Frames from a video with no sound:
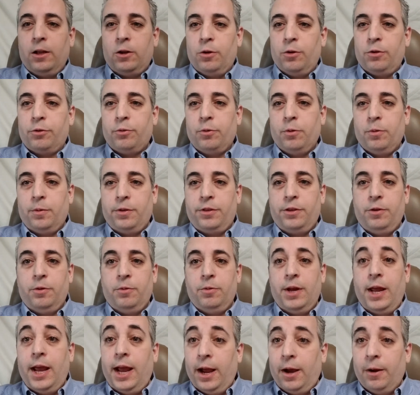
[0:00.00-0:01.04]
go through it with you
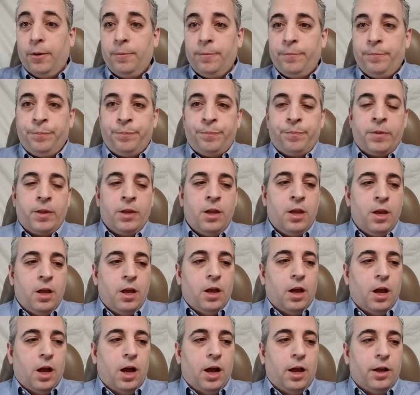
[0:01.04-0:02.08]
now.
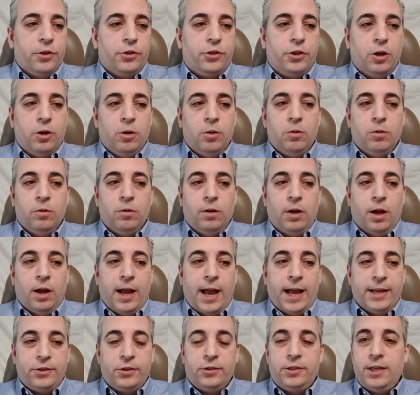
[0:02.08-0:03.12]

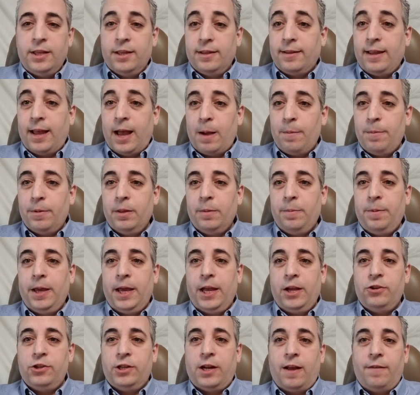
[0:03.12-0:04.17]
As you see on the top of the
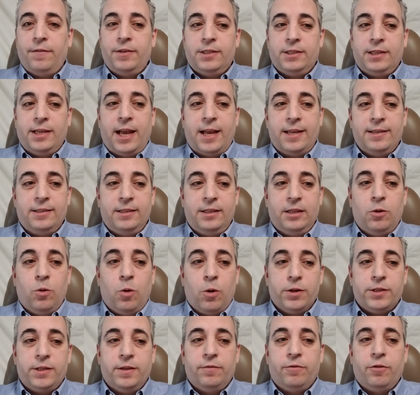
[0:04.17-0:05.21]
page, it obviously has the
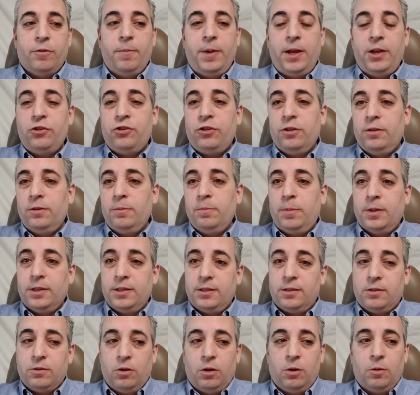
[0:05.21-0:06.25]
course information,
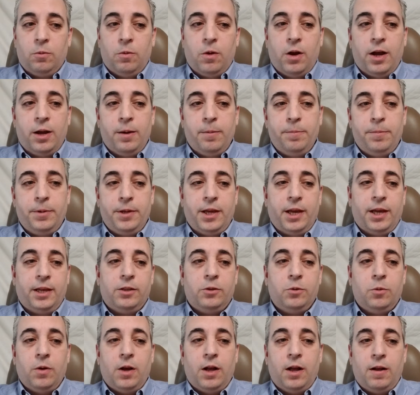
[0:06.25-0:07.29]
Business Law 1, BA
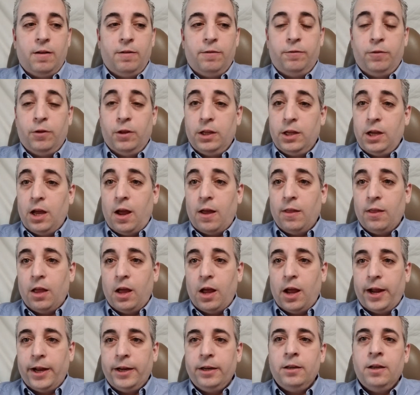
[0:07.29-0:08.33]
12, fully
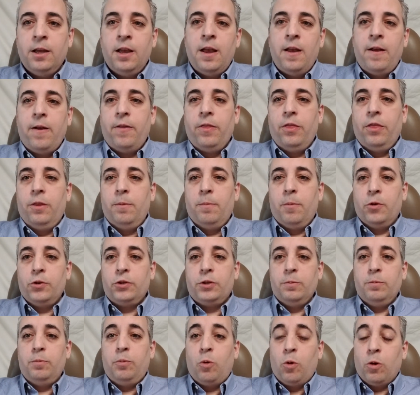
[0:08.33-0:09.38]
online. The most
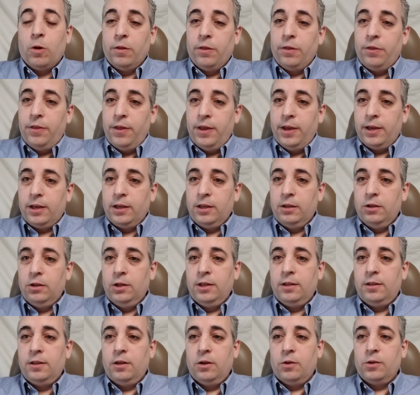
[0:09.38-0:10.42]
important thing you need to know